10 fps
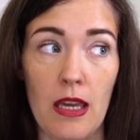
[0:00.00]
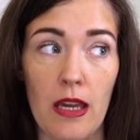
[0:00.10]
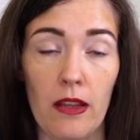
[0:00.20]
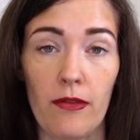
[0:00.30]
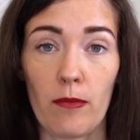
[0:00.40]

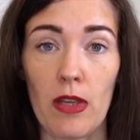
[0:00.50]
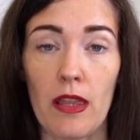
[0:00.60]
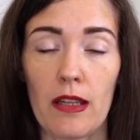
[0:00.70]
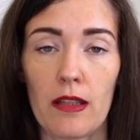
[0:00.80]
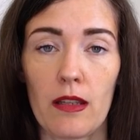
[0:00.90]
And for me,
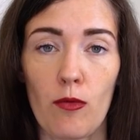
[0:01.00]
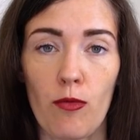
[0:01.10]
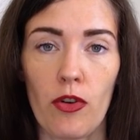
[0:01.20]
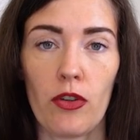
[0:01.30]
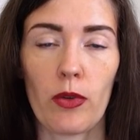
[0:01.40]
that's the
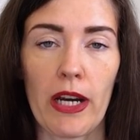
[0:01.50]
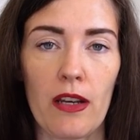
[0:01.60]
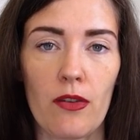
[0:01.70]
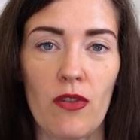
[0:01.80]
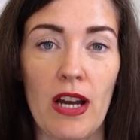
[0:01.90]
point where I
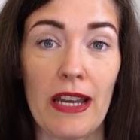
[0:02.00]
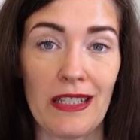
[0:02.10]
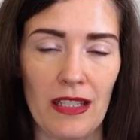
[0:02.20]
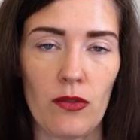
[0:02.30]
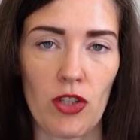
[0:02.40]
know I
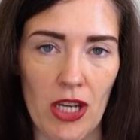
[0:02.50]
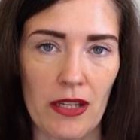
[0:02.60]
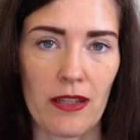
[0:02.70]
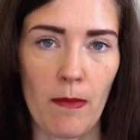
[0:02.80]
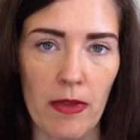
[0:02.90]
need to
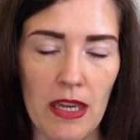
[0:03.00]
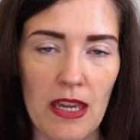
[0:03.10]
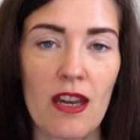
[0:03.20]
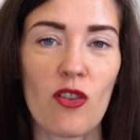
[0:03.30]
change something